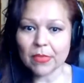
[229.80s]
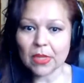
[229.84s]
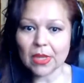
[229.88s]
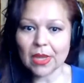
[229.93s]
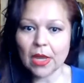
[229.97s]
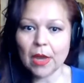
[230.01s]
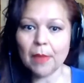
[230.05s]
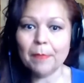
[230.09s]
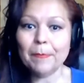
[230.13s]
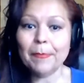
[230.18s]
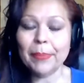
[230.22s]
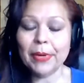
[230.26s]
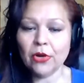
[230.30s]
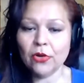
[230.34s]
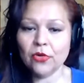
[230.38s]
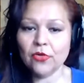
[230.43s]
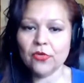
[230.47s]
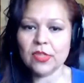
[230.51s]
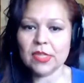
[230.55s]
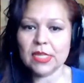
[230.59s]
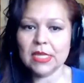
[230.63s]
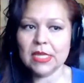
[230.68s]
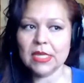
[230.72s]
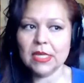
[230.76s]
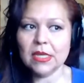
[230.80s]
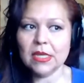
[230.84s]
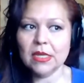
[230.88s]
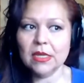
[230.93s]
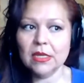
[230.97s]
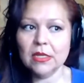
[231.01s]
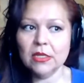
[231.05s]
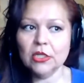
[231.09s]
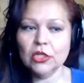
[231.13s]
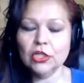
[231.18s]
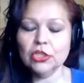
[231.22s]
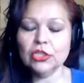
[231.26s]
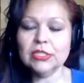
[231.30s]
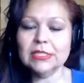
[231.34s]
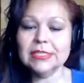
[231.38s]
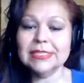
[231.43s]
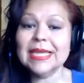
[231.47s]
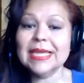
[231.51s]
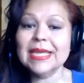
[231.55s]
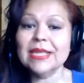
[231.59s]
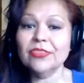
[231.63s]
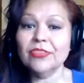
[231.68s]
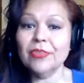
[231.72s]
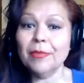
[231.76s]
a person, to
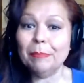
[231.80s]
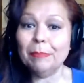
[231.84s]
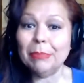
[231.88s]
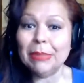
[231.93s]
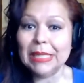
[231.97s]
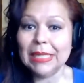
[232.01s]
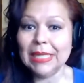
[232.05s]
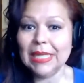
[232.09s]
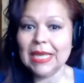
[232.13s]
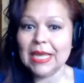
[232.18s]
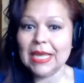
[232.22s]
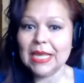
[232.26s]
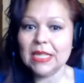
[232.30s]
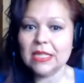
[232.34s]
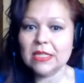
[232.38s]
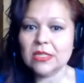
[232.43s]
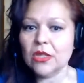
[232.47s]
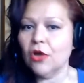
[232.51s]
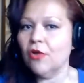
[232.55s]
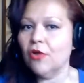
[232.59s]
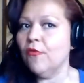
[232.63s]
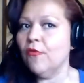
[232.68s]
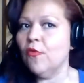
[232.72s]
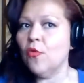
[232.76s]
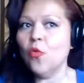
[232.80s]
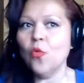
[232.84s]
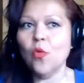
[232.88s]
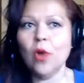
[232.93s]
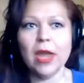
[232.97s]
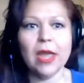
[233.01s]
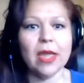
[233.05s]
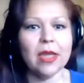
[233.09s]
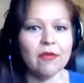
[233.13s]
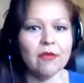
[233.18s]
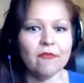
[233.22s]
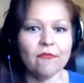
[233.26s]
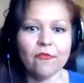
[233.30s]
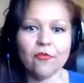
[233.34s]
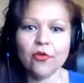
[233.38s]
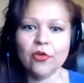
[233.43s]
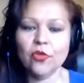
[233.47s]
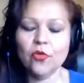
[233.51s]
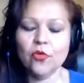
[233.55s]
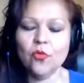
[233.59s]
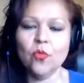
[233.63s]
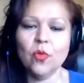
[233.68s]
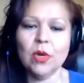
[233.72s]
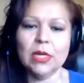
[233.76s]
take the place of whoever
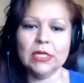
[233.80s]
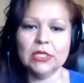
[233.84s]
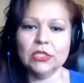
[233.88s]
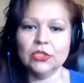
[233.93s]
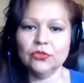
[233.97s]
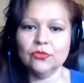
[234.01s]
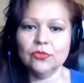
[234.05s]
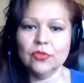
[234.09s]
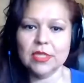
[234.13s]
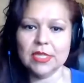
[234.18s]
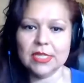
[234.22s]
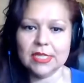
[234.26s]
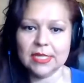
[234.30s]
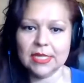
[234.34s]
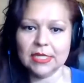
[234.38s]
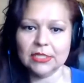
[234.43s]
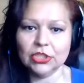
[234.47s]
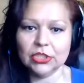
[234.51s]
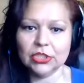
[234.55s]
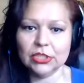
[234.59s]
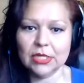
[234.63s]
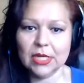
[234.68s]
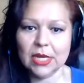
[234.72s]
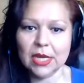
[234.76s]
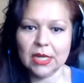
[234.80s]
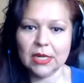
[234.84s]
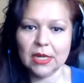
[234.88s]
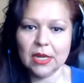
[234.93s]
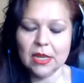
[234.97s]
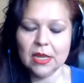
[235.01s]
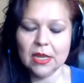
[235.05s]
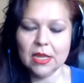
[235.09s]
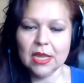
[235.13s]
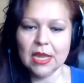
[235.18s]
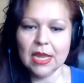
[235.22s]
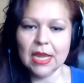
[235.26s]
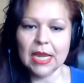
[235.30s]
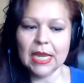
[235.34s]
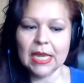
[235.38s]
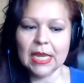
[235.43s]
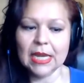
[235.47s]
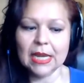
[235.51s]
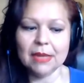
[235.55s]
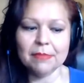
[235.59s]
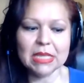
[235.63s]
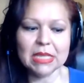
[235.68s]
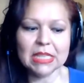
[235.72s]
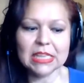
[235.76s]
you want to do the session on. And
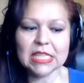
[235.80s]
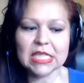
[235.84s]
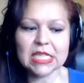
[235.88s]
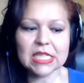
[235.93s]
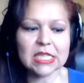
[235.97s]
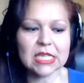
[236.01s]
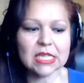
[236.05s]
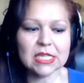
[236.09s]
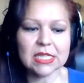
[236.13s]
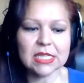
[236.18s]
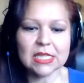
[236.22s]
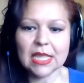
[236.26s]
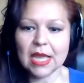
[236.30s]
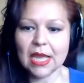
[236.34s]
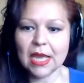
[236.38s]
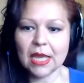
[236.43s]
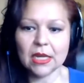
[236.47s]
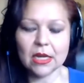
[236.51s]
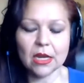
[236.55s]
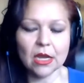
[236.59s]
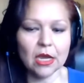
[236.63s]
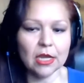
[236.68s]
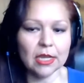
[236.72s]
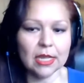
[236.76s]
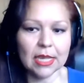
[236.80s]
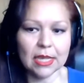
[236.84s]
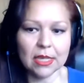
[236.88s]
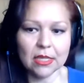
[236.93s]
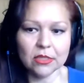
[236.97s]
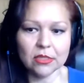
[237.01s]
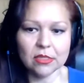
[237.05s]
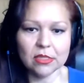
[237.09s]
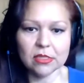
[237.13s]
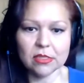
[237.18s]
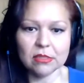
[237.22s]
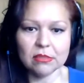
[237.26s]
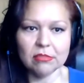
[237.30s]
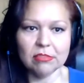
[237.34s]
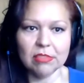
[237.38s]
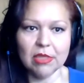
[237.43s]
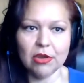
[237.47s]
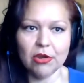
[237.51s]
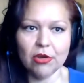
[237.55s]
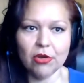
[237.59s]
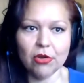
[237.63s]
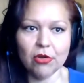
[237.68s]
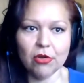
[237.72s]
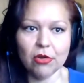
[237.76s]
I mean, this is not against
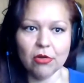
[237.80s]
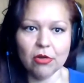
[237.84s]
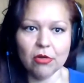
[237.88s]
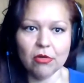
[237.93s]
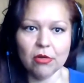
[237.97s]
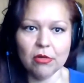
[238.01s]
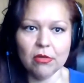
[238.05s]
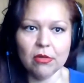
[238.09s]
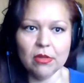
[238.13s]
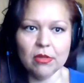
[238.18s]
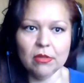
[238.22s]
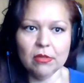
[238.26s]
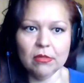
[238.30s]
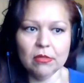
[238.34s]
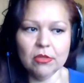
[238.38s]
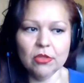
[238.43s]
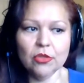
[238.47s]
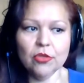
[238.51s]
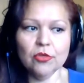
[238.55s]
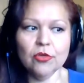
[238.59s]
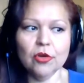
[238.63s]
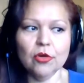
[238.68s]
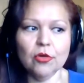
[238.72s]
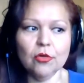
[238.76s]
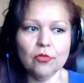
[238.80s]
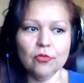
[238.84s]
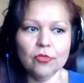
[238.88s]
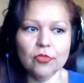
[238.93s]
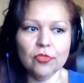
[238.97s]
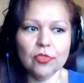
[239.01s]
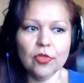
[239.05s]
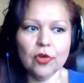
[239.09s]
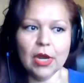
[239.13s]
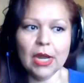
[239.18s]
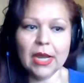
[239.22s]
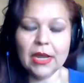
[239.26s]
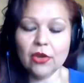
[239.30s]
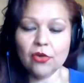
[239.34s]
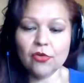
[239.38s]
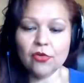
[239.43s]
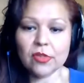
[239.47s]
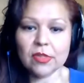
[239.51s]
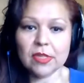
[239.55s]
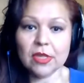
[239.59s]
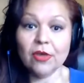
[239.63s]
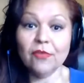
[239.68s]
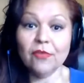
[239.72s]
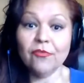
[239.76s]
their higher
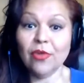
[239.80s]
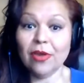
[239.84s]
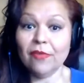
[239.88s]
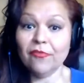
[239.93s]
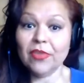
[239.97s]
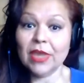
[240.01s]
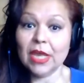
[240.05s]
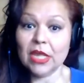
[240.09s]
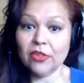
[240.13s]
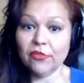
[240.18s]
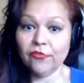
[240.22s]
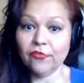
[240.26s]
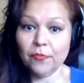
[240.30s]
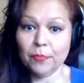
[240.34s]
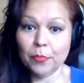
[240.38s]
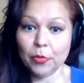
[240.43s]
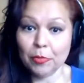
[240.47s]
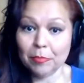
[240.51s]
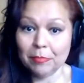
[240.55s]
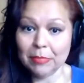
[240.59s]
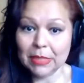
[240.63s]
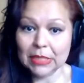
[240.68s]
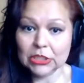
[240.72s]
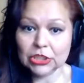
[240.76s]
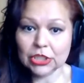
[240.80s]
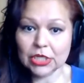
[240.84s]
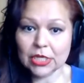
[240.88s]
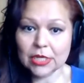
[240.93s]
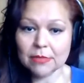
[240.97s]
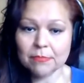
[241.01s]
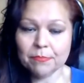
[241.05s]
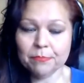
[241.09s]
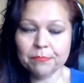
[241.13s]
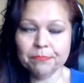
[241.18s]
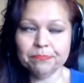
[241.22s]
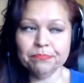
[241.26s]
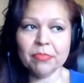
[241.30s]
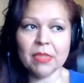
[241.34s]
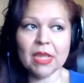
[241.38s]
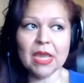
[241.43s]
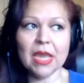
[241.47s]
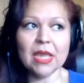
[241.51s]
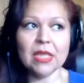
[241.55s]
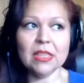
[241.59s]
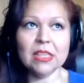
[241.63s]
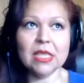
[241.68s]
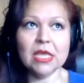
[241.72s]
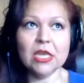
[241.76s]
self. You have to ask for permission.
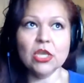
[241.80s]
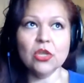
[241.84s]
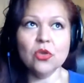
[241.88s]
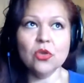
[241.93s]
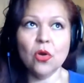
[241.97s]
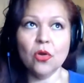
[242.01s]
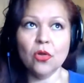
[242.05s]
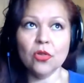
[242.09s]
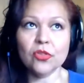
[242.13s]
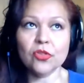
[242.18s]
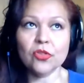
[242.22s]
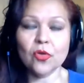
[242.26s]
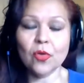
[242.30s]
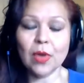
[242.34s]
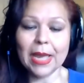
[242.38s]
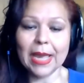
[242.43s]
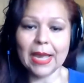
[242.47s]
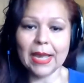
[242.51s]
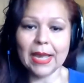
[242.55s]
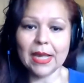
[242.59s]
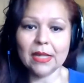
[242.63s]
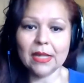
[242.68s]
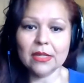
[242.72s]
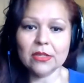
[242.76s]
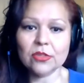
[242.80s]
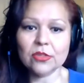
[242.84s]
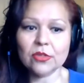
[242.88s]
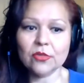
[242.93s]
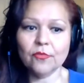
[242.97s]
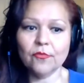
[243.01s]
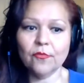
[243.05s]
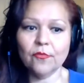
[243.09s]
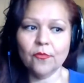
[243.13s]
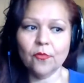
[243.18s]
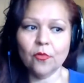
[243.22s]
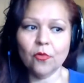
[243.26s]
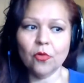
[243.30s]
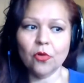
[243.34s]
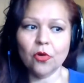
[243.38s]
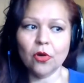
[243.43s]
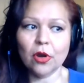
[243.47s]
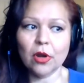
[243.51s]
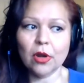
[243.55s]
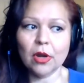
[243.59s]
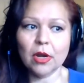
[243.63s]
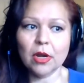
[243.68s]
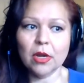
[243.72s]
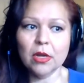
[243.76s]
And then you also ask
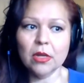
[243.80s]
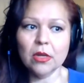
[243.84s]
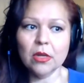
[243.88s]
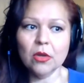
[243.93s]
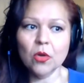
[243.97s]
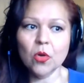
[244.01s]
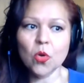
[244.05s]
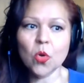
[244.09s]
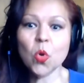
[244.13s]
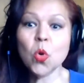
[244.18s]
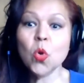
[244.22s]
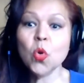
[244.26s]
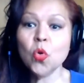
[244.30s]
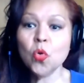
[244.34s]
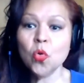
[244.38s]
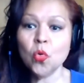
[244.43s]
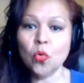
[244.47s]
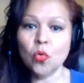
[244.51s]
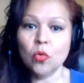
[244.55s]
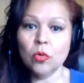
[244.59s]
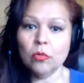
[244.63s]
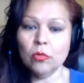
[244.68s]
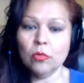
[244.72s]
for who